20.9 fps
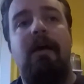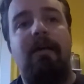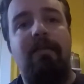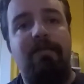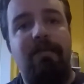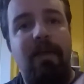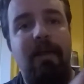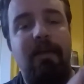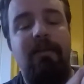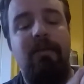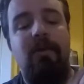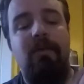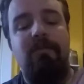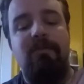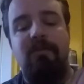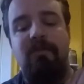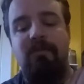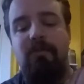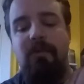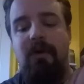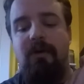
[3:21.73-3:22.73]
flaked
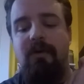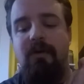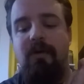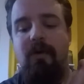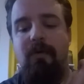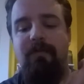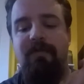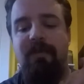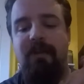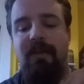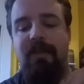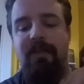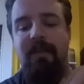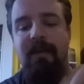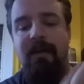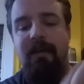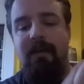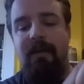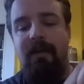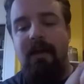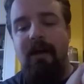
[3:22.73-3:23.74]
oats as well to hopefully
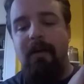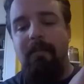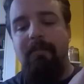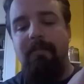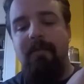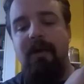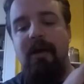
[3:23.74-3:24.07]
thicken it up,